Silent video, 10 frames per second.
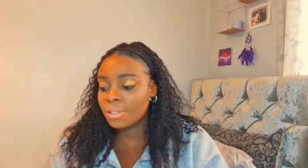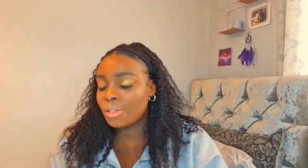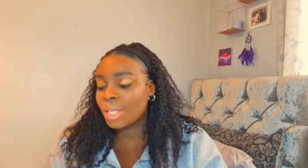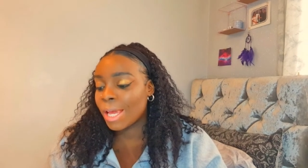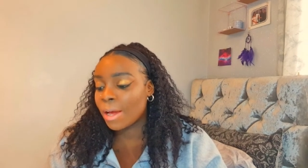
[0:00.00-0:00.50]

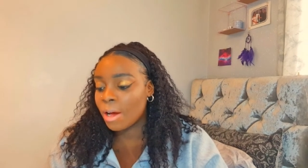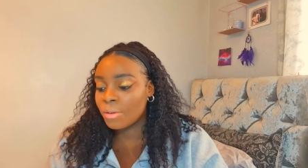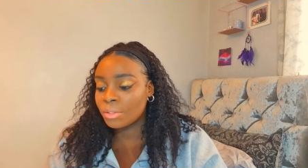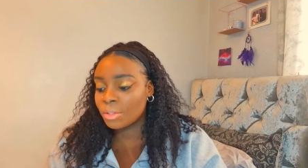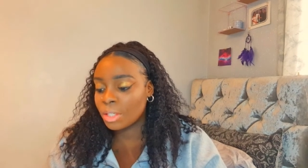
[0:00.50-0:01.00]
Do they
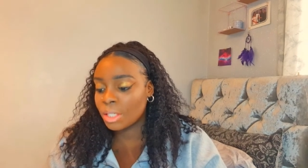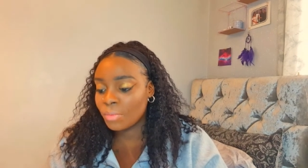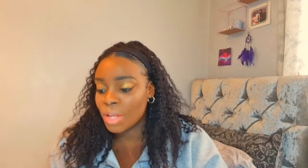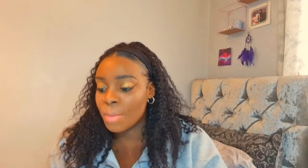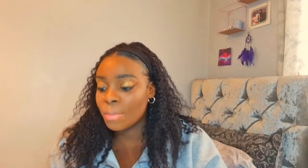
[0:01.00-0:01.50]
encourage the
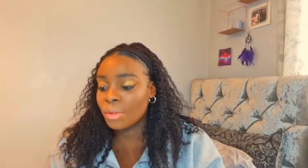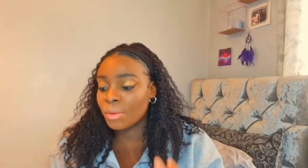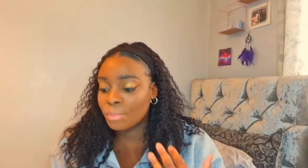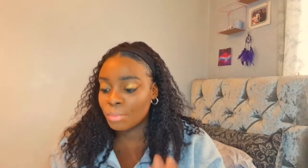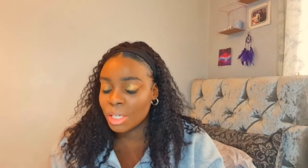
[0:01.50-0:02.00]
development
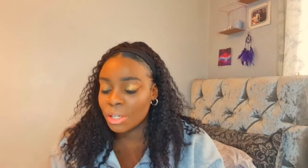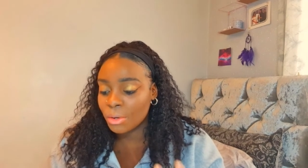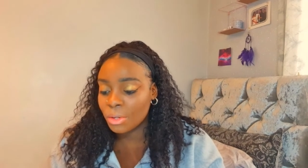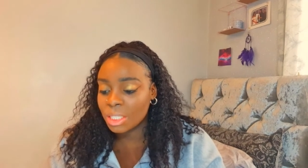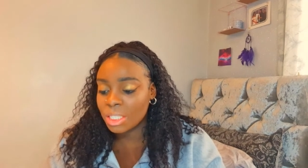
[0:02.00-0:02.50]
of print
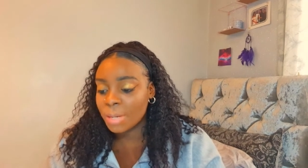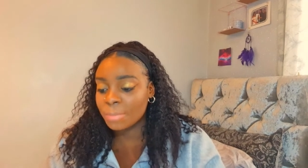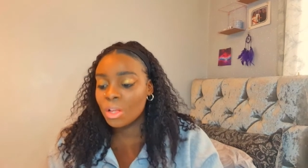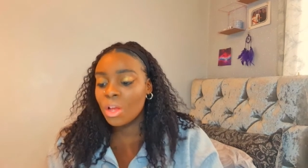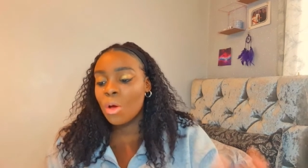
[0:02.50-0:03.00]

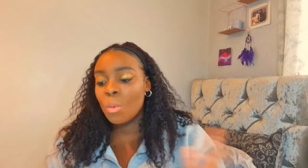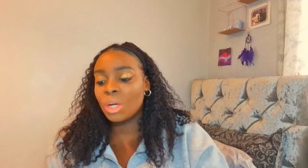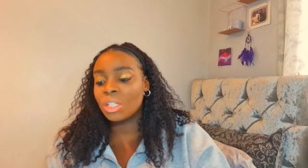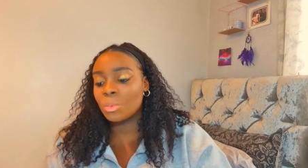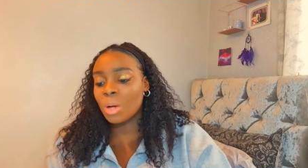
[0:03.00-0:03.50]
concepts,
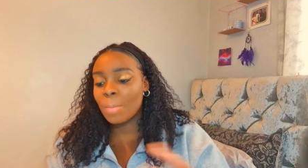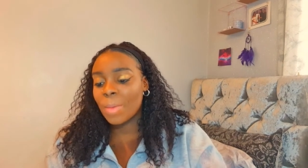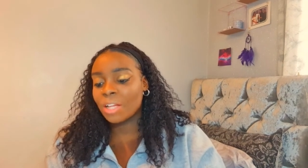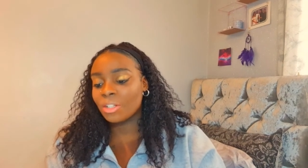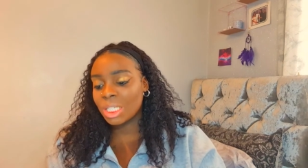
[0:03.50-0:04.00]
one-to-one
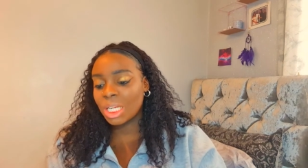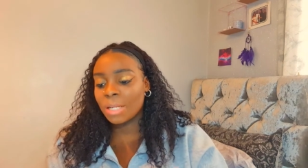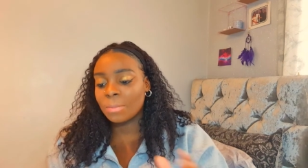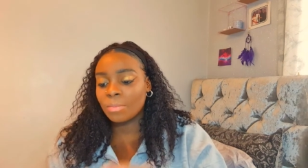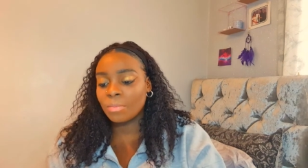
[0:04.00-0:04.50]

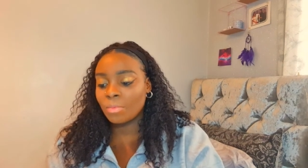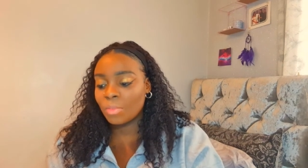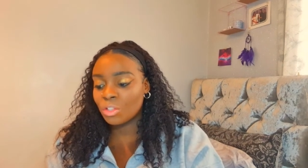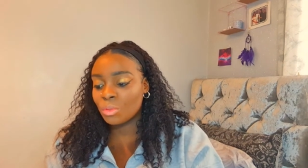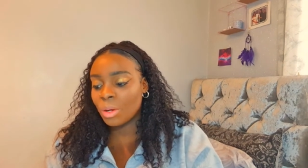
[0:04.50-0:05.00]
matching,
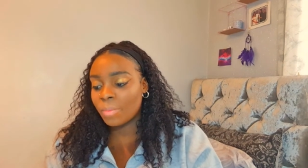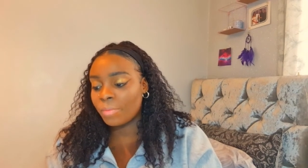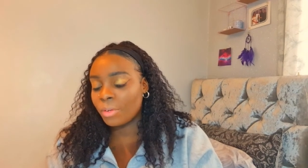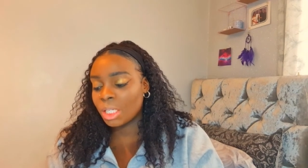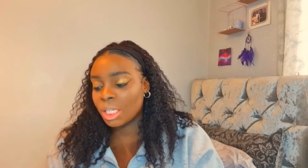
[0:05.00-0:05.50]
visual and
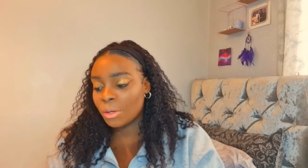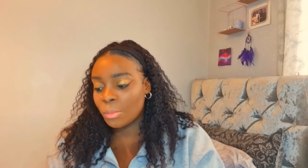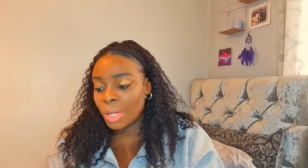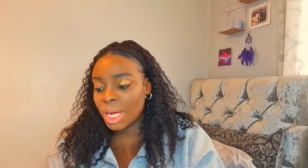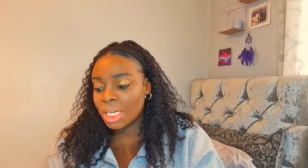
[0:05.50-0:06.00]
phonic
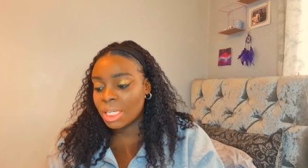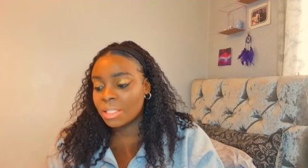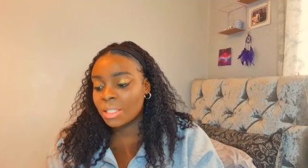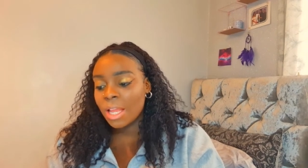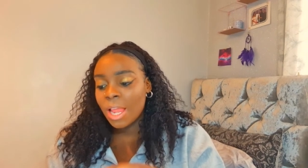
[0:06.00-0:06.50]

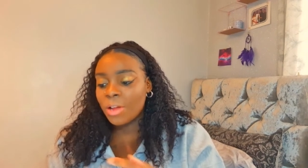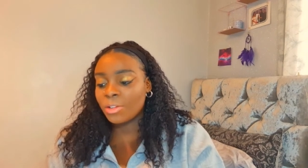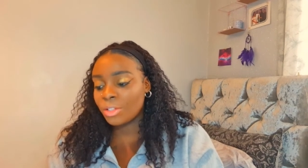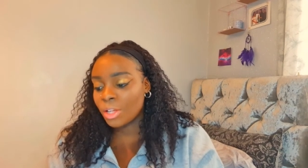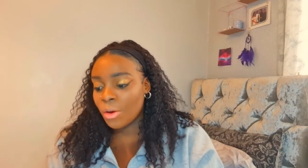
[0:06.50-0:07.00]
awareness? And
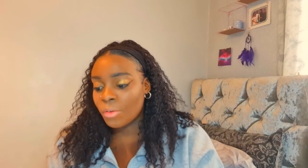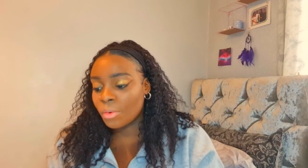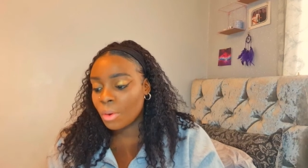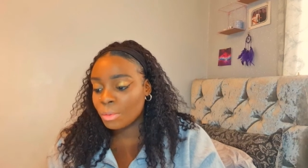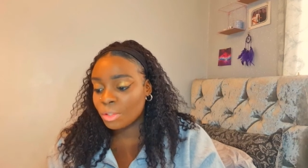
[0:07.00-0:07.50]
do they offer
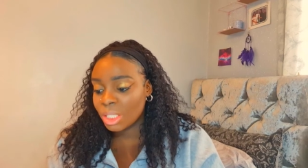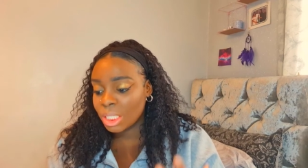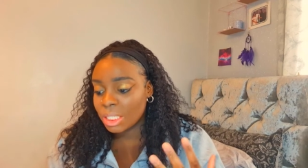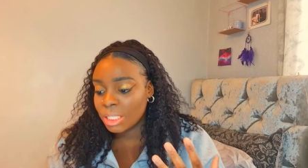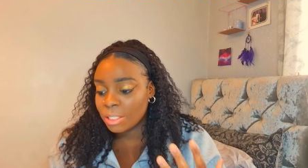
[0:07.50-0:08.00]

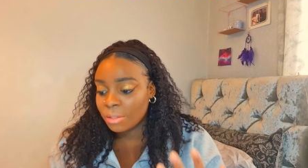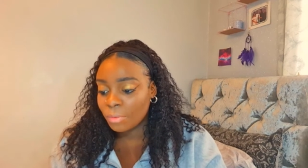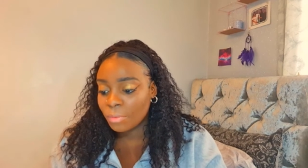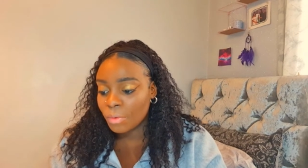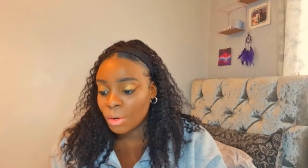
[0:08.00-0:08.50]
opportunities
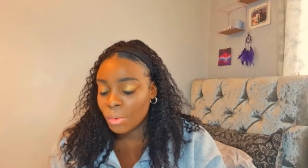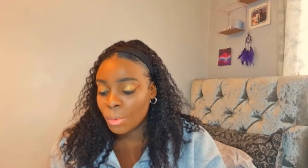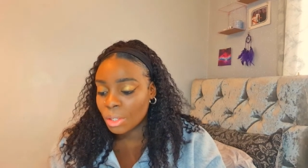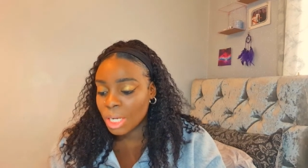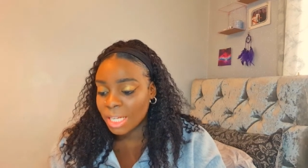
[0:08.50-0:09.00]
for
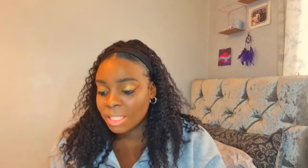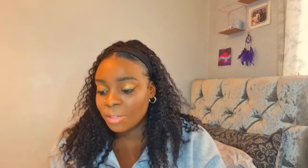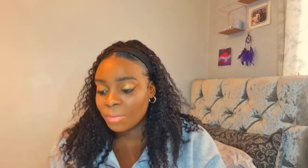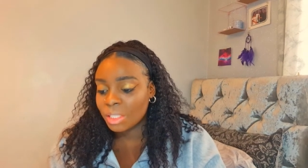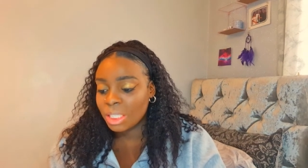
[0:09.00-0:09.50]
follow-on
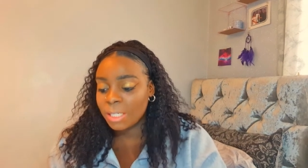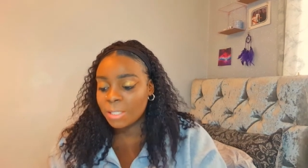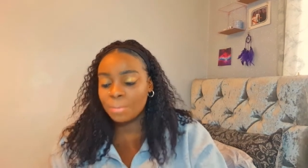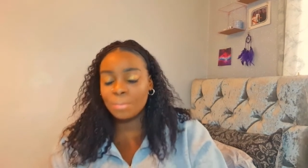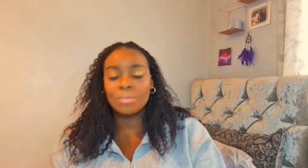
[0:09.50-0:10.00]
activities?